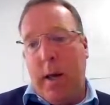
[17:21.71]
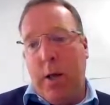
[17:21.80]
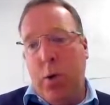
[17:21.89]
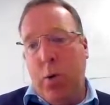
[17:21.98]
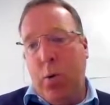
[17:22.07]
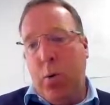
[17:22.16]

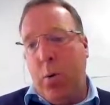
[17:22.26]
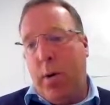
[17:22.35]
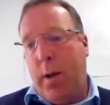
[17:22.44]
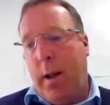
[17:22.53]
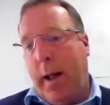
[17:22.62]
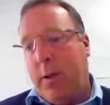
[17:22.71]
you
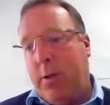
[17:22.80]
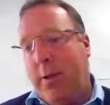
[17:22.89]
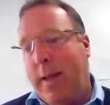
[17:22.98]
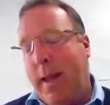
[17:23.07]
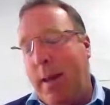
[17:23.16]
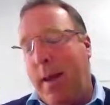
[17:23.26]

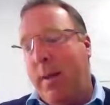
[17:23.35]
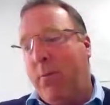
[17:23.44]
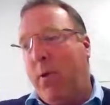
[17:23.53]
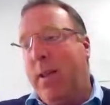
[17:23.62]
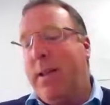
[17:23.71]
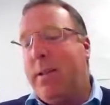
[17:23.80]
actually, it
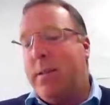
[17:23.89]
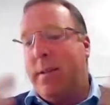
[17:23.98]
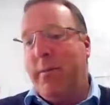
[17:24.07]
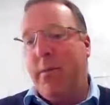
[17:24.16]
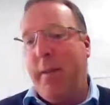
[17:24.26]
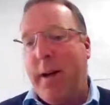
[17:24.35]
releases
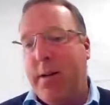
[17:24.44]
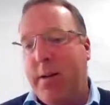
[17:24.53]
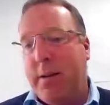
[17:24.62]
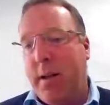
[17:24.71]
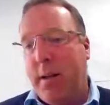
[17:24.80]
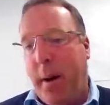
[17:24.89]

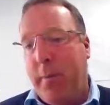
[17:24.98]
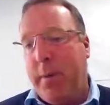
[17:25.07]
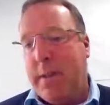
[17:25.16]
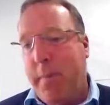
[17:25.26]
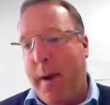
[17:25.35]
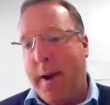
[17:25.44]
information into the
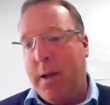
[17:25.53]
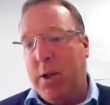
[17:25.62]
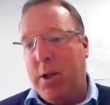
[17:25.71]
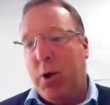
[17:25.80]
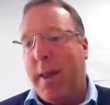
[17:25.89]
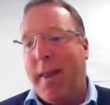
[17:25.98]
public domain that
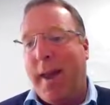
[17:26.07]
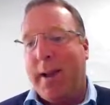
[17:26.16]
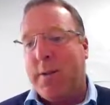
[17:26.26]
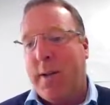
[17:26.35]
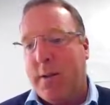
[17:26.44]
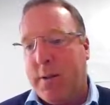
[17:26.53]
you can then
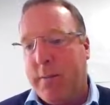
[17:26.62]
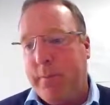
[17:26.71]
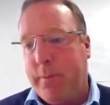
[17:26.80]
access.